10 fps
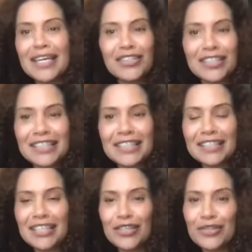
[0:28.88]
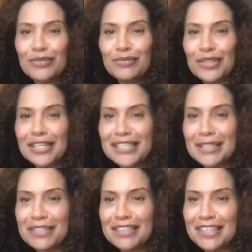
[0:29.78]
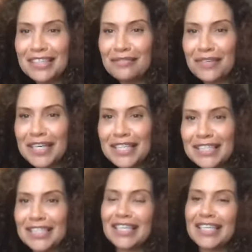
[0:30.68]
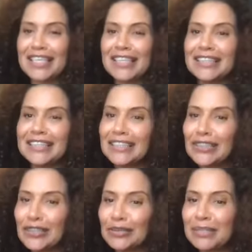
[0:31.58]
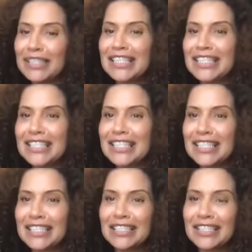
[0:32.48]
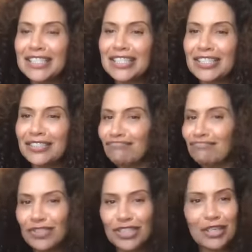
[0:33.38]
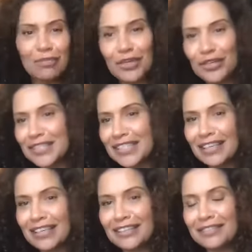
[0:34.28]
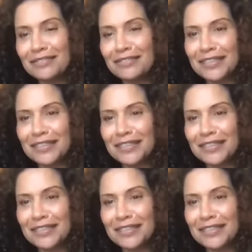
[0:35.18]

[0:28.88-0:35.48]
chantal thank you for accepting the invite and could you please uh, share about yourself.